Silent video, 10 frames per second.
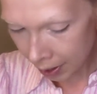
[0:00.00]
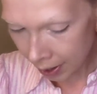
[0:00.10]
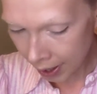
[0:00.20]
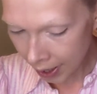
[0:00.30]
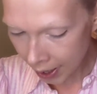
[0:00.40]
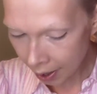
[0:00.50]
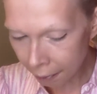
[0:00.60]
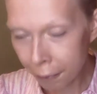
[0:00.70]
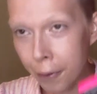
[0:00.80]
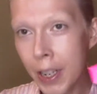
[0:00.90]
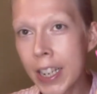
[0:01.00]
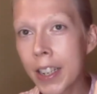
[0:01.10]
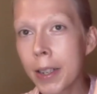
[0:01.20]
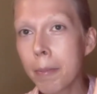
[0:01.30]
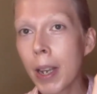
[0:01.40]
The
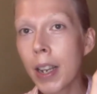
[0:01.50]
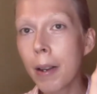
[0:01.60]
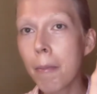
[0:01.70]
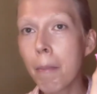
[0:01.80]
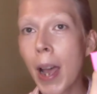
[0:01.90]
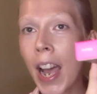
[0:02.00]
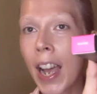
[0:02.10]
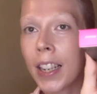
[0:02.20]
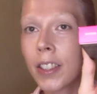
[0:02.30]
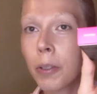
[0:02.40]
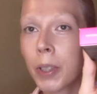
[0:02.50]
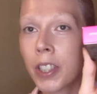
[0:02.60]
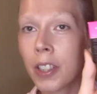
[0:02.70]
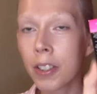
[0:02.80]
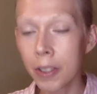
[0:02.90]
Freedom Matte, which
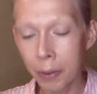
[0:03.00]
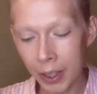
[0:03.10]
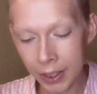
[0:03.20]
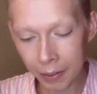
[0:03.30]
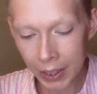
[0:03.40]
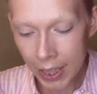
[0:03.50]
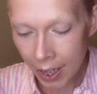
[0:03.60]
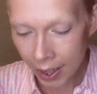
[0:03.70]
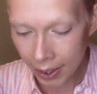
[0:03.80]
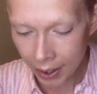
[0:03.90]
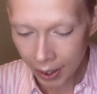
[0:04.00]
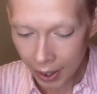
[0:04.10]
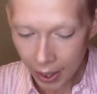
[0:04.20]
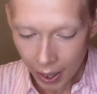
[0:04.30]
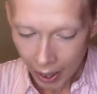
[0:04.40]
is also relatively neon.
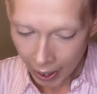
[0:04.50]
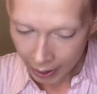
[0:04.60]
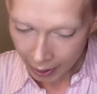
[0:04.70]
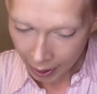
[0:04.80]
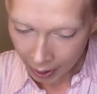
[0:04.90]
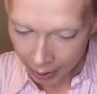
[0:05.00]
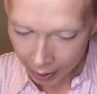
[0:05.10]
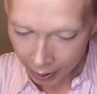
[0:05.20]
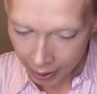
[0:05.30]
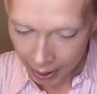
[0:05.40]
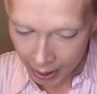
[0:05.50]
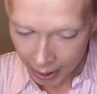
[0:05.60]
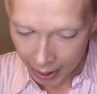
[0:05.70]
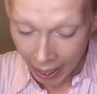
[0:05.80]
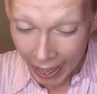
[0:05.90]
I got
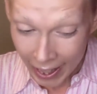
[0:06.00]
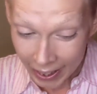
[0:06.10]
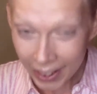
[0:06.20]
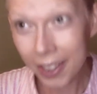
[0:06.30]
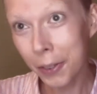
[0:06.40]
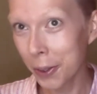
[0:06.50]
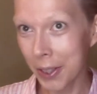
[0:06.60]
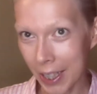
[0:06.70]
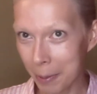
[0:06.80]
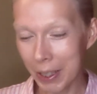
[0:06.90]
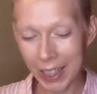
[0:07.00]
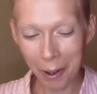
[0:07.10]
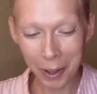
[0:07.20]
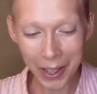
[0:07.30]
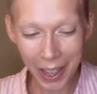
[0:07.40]
the Alien, of course I had to pick that
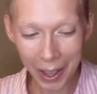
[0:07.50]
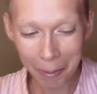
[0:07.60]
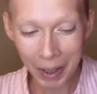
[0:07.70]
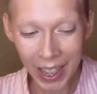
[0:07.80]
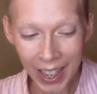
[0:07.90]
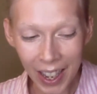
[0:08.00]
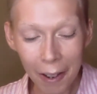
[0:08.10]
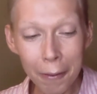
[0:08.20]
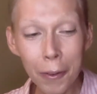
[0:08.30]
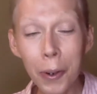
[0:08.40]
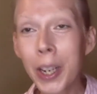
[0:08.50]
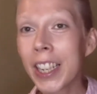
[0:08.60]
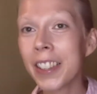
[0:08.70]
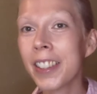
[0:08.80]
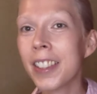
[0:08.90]
one up.
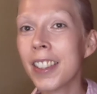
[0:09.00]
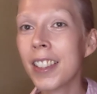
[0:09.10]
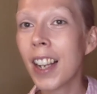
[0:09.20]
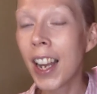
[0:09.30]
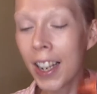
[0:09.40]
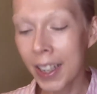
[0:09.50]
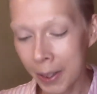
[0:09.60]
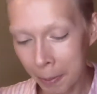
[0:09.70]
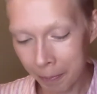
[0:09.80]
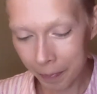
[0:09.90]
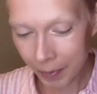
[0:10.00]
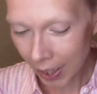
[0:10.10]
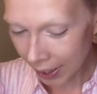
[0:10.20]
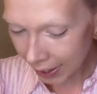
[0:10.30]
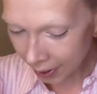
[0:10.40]
Foil. I
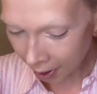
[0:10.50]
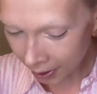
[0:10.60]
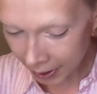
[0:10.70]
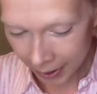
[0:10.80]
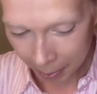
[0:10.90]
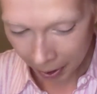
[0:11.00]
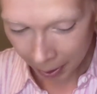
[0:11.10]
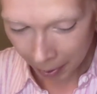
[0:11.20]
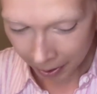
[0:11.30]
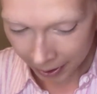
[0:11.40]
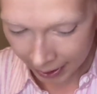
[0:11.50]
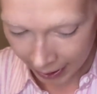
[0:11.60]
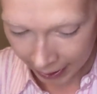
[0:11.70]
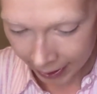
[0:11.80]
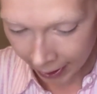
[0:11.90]
guess honestly it's probably better to take
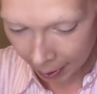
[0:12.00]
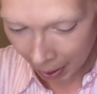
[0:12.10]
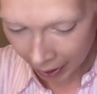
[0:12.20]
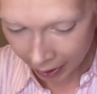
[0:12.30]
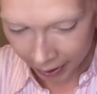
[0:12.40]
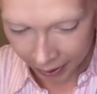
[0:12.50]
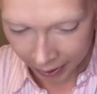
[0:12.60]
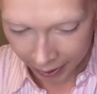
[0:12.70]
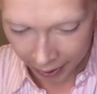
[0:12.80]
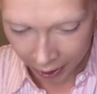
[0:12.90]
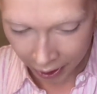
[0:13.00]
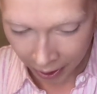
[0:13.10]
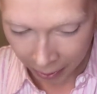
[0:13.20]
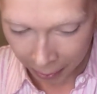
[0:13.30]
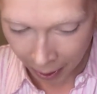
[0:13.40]
these out of the packages just to
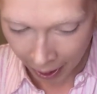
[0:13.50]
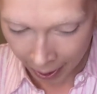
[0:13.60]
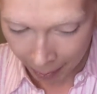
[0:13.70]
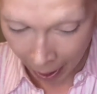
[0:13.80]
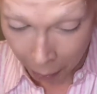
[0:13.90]
show. I